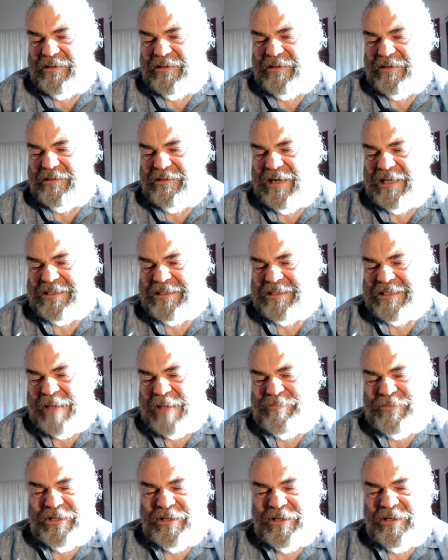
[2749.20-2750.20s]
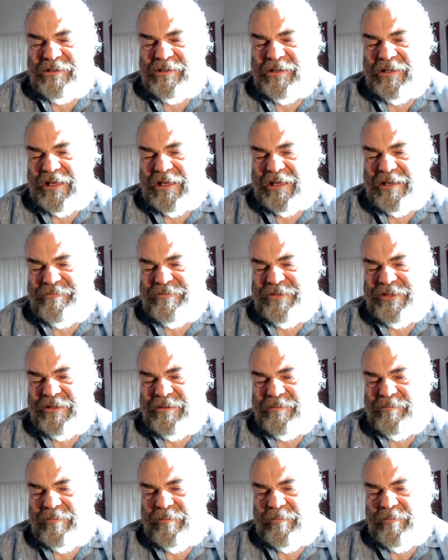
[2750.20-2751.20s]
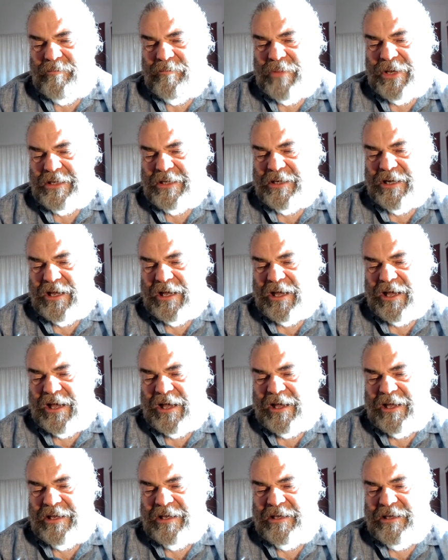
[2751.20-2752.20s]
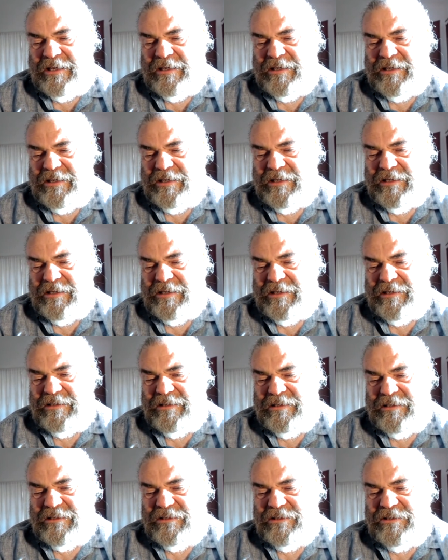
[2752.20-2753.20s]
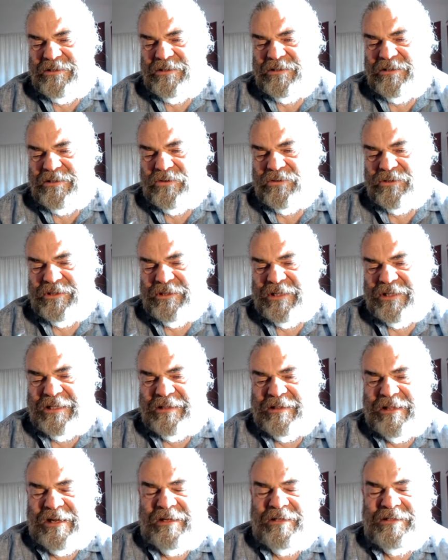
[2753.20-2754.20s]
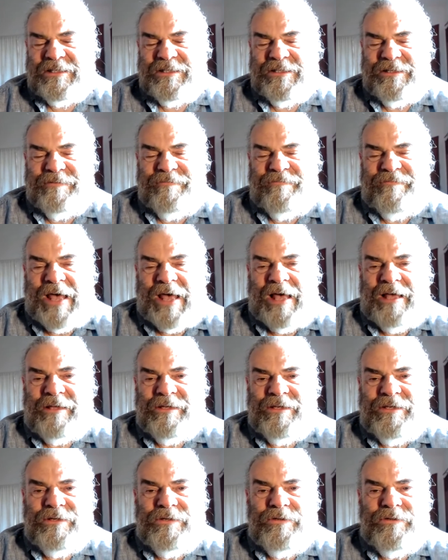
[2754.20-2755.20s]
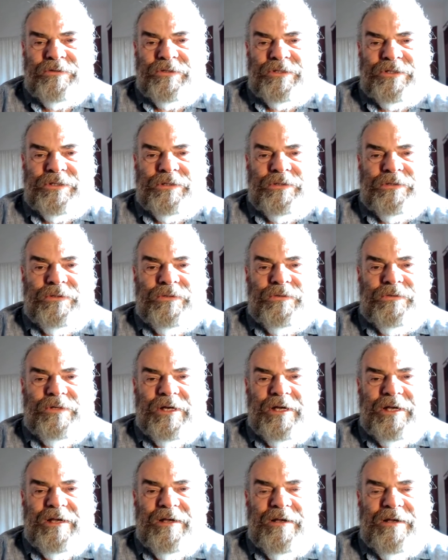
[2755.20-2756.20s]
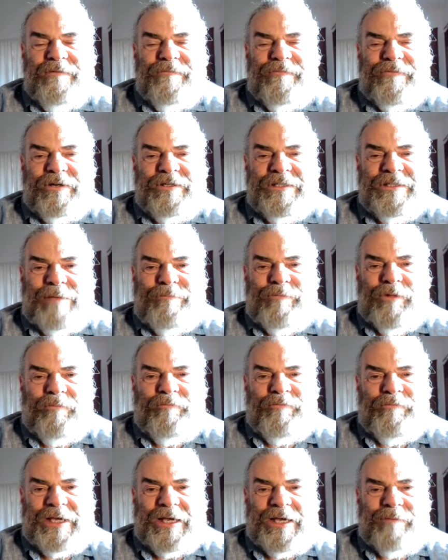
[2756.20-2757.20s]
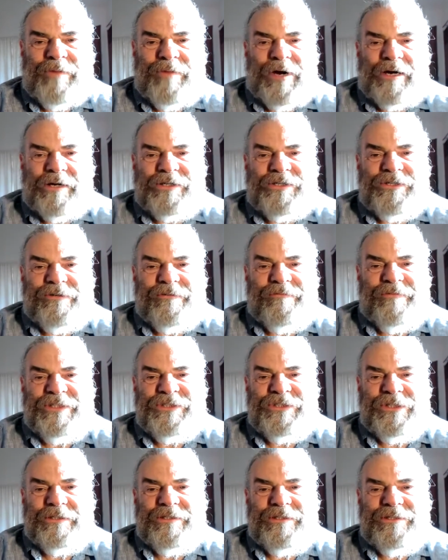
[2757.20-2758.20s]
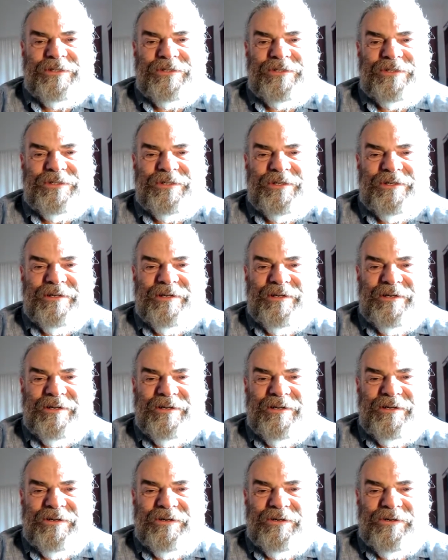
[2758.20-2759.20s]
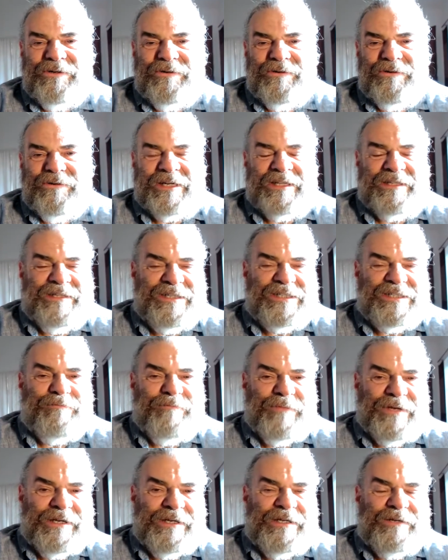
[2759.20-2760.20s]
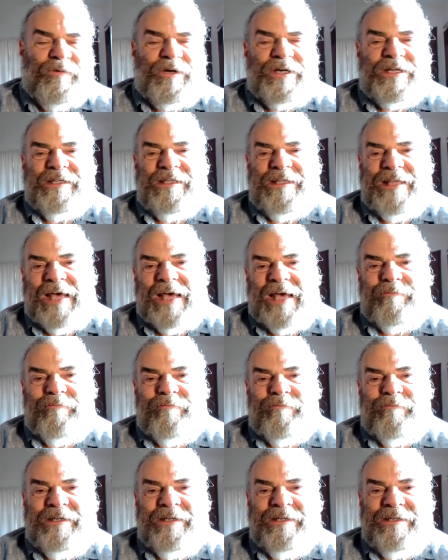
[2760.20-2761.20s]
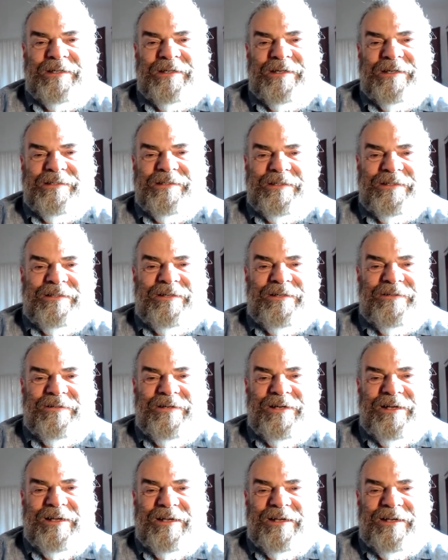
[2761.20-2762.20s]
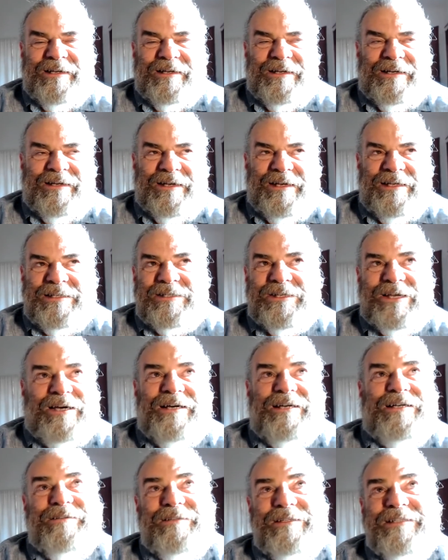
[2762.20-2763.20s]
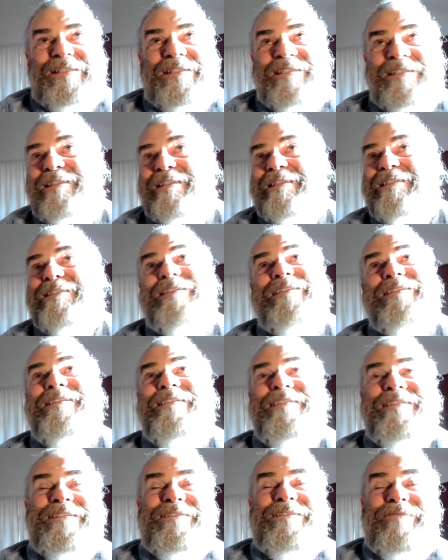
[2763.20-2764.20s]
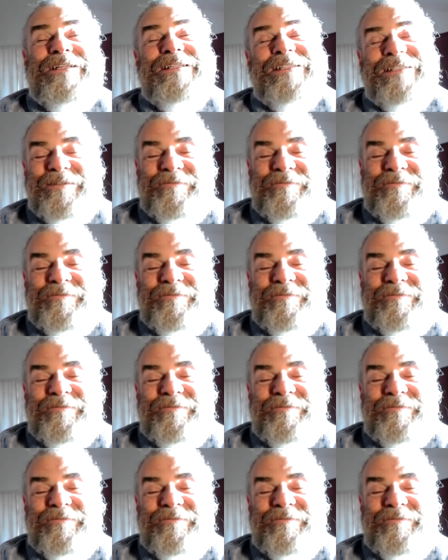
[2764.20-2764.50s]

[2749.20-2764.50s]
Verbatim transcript: not skeptical of them, but I don't think that it's of value to, for example, pick apart your visions. What did this mean? What did that mean? You know, I saw this and this and this. What does it